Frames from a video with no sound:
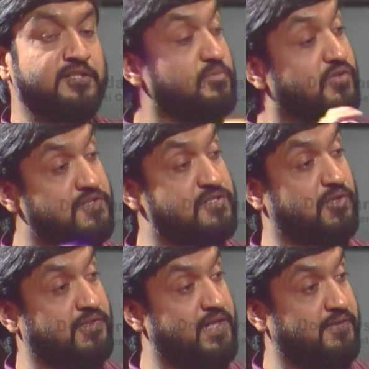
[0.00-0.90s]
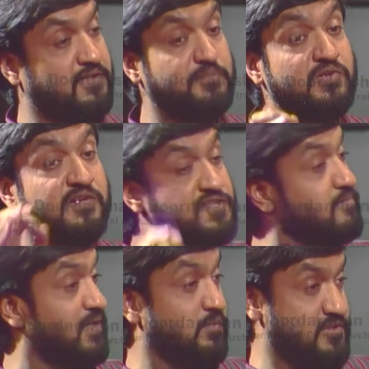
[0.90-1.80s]
communalism on the other.
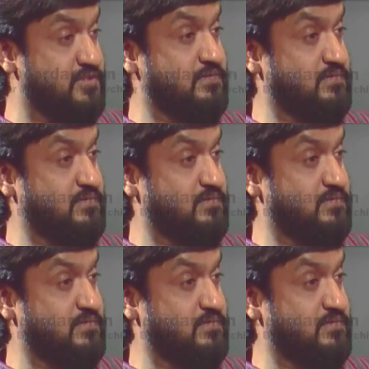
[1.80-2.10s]
Communalism, I would